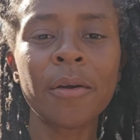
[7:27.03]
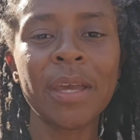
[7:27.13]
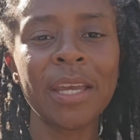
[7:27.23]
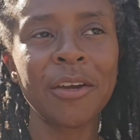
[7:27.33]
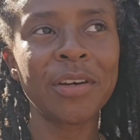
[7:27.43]

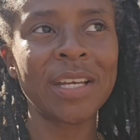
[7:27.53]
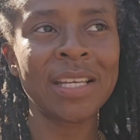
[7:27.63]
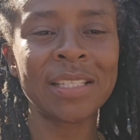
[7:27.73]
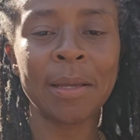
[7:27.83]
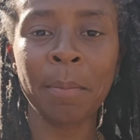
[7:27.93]
Okay, here it
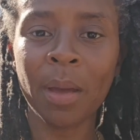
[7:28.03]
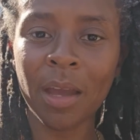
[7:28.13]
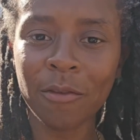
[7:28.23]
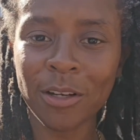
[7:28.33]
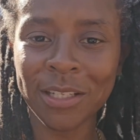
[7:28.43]
is in
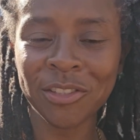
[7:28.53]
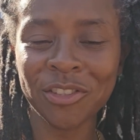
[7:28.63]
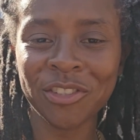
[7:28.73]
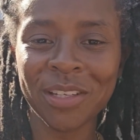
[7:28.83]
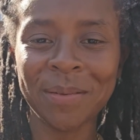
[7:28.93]
my
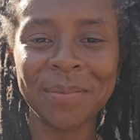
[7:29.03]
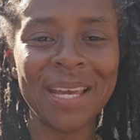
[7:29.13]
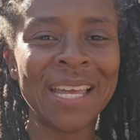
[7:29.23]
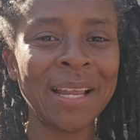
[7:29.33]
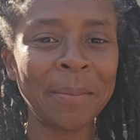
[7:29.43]
relationship,
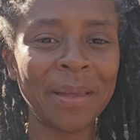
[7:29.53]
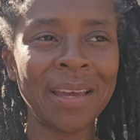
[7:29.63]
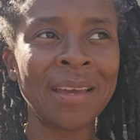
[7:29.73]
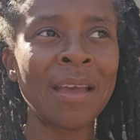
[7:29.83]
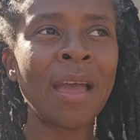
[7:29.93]
and I'm
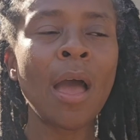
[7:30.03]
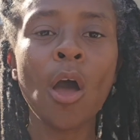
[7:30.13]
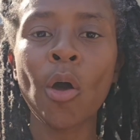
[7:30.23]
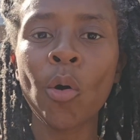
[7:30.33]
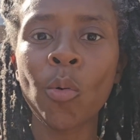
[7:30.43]
like,
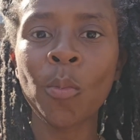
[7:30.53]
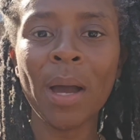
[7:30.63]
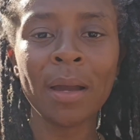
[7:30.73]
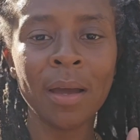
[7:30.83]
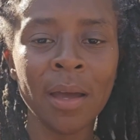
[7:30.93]
oh
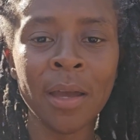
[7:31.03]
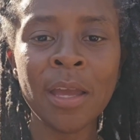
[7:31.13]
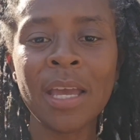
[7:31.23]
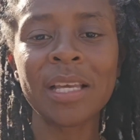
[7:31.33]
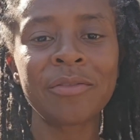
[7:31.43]
my
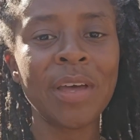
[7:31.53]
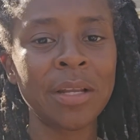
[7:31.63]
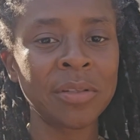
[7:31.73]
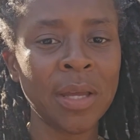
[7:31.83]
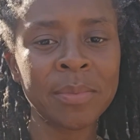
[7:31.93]
God, it's
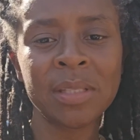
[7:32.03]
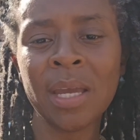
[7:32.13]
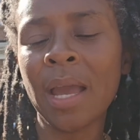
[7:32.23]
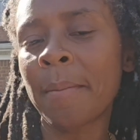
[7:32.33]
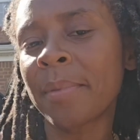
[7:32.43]
Valentine's
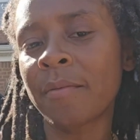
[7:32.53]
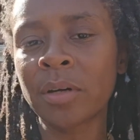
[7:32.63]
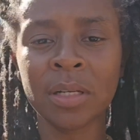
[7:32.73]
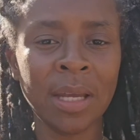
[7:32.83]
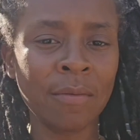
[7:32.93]
Day. I'm
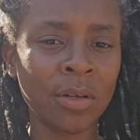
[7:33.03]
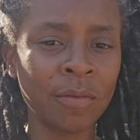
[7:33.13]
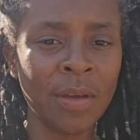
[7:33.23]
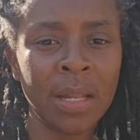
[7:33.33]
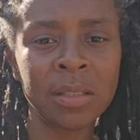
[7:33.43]
never going to have a
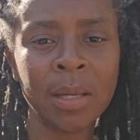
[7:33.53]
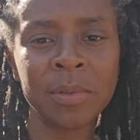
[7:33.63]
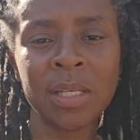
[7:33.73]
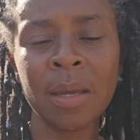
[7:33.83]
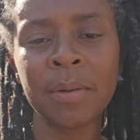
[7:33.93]
good
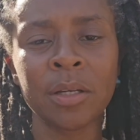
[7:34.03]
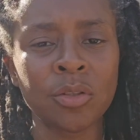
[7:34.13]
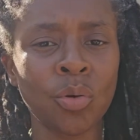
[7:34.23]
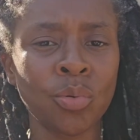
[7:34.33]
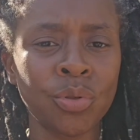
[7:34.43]
Valentine's Day
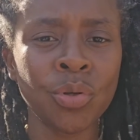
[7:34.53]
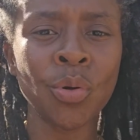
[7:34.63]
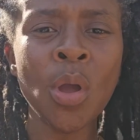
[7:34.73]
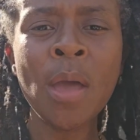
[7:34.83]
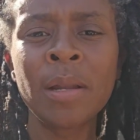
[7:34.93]
because old
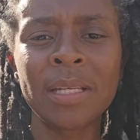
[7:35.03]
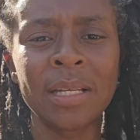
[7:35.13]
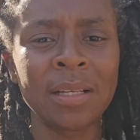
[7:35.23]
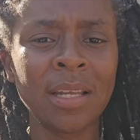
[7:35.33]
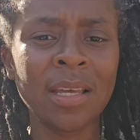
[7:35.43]
dude
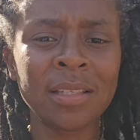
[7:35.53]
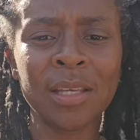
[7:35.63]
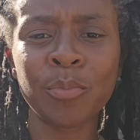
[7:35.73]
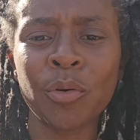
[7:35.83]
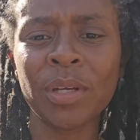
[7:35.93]
did
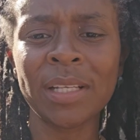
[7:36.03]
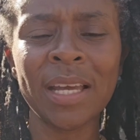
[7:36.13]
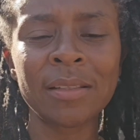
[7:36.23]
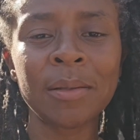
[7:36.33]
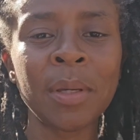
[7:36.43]
this. He broke it
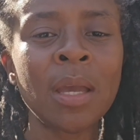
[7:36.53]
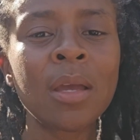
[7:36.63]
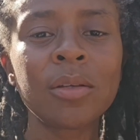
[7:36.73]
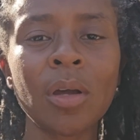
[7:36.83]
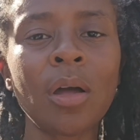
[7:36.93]
down to me.
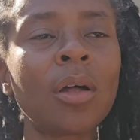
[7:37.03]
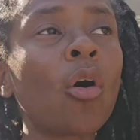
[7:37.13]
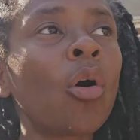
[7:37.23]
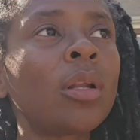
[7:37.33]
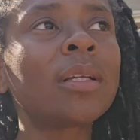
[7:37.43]

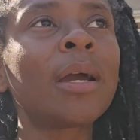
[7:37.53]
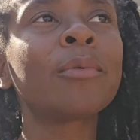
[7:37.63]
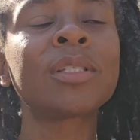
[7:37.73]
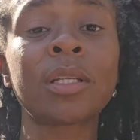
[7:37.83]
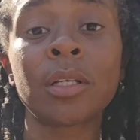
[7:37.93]
Y'all, all of
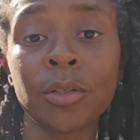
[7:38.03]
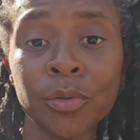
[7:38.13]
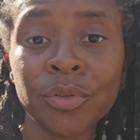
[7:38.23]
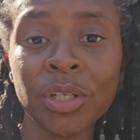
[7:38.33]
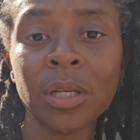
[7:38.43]
that was an
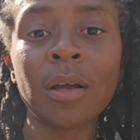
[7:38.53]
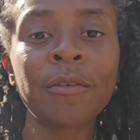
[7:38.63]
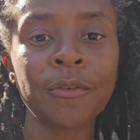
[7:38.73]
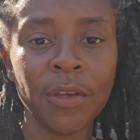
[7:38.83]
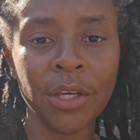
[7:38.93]
illusion
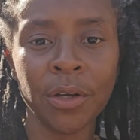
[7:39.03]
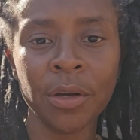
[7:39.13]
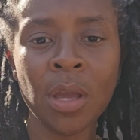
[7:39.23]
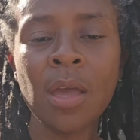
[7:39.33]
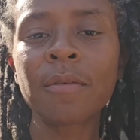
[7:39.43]
of
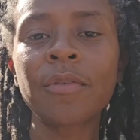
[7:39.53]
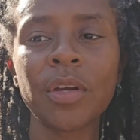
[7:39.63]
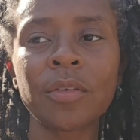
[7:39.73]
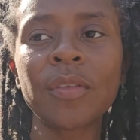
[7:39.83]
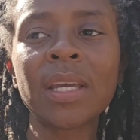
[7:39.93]
fear.
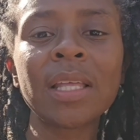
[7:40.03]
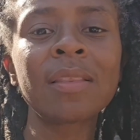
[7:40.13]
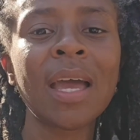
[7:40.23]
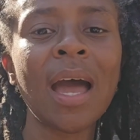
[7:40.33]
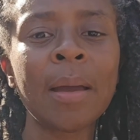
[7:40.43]
Fear
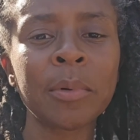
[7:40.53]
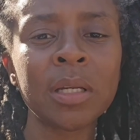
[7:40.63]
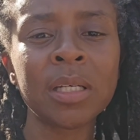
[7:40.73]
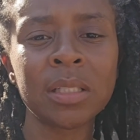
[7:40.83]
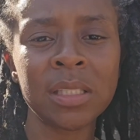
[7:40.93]
thinking that I'm
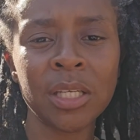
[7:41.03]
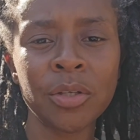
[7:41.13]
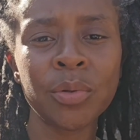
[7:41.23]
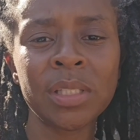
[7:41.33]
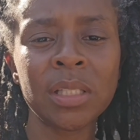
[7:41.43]
going to
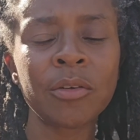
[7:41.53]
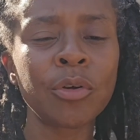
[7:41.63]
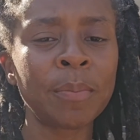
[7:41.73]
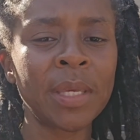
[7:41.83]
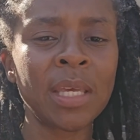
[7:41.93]

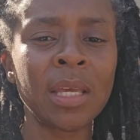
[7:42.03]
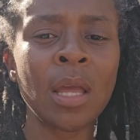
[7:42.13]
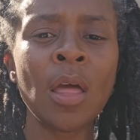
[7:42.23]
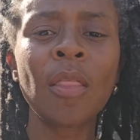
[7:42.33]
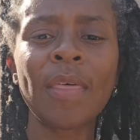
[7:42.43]
continuously
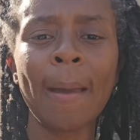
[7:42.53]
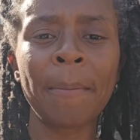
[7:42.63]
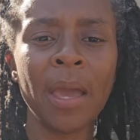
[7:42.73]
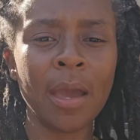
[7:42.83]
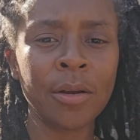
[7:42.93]
repeat
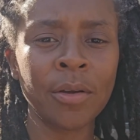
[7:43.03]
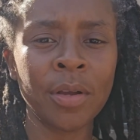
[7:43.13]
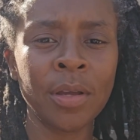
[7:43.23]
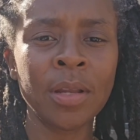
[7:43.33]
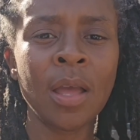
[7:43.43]
that
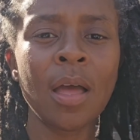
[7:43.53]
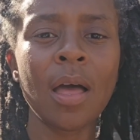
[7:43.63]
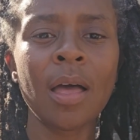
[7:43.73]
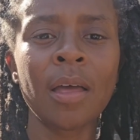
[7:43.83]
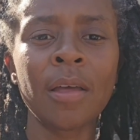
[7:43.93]
pattern
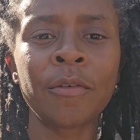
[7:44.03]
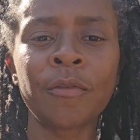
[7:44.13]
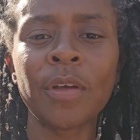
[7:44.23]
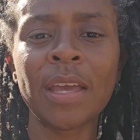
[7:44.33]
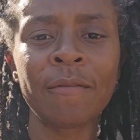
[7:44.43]

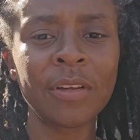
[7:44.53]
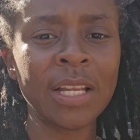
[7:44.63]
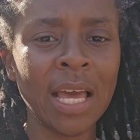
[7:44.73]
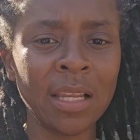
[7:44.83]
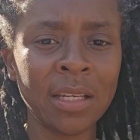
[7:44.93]
of
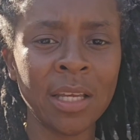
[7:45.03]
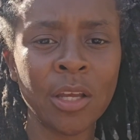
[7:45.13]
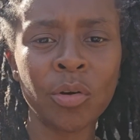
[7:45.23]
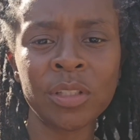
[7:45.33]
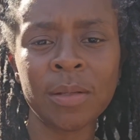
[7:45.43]

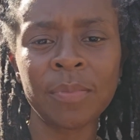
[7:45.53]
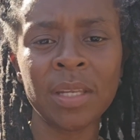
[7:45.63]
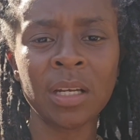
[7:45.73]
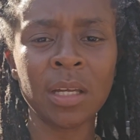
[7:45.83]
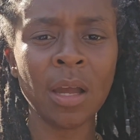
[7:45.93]
infidelity or
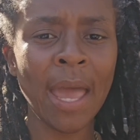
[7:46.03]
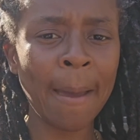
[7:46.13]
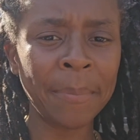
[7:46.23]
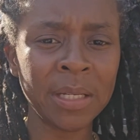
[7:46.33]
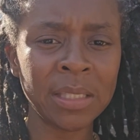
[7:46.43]
something
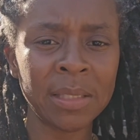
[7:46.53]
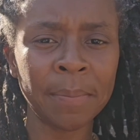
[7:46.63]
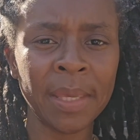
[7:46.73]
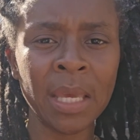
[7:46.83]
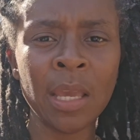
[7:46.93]
happening
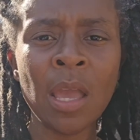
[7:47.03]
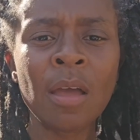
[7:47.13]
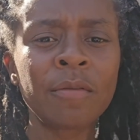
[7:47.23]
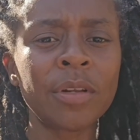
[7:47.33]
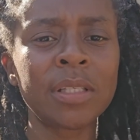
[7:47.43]
to me
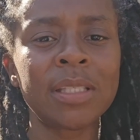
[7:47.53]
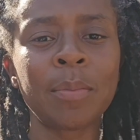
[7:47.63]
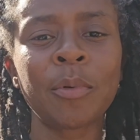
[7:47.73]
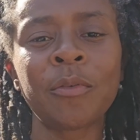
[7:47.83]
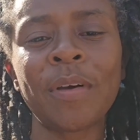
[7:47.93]
for the
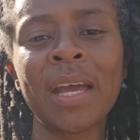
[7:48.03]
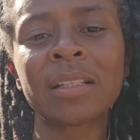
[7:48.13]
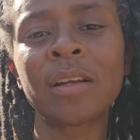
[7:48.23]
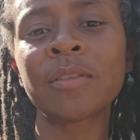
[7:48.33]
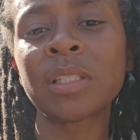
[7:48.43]
simple
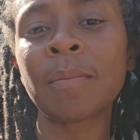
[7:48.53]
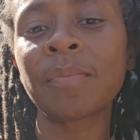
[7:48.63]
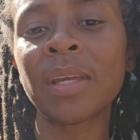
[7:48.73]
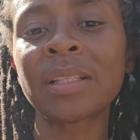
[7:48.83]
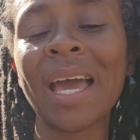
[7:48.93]
fact of
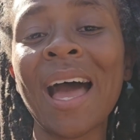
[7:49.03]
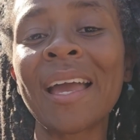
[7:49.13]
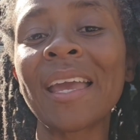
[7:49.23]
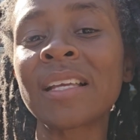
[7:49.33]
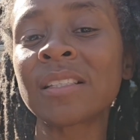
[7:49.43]
something that
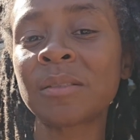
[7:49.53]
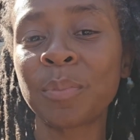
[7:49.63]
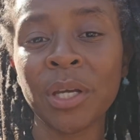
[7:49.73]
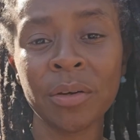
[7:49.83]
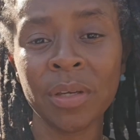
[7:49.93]
I
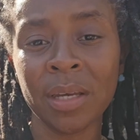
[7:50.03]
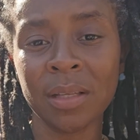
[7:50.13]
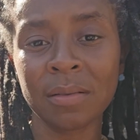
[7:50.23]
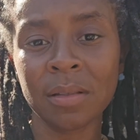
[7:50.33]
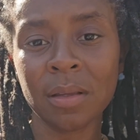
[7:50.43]

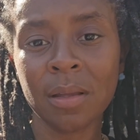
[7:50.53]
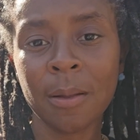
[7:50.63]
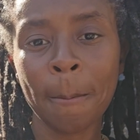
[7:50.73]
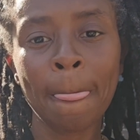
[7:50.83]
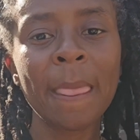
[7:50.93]
experienced.
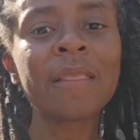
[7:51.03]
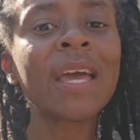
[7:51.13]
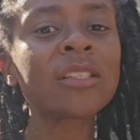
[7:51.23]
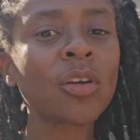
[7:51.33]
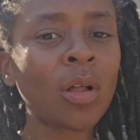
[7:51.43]

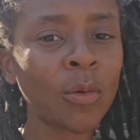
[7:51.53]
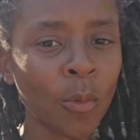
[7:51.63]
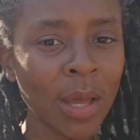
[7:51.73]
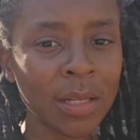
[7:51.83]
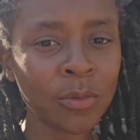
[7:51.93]
That's all
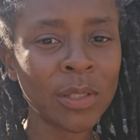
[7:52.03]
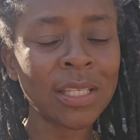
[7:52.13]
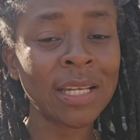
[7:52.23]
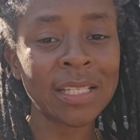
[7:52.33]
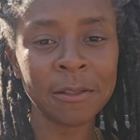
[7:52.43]
it was
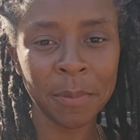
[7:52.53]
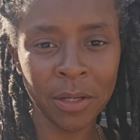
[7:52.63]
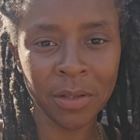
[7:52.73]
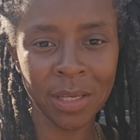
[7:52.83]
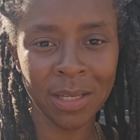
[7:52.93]
an
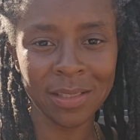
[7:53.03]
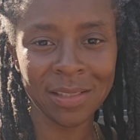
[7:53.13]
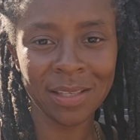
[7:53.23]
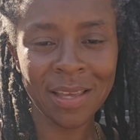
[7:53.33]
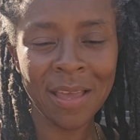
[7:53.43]

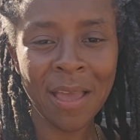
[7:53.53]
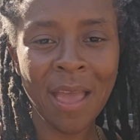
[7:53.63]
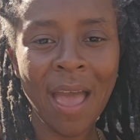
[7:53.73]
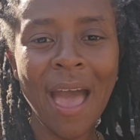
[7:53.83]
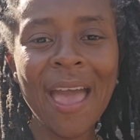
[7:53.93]
experience.
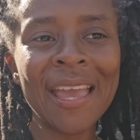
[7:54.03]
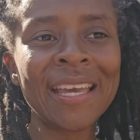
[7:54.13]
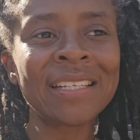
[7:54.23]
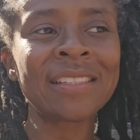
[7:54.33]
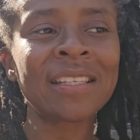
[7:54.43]

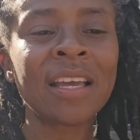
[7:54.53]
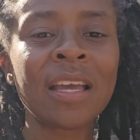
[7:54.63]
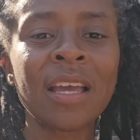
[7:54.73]
And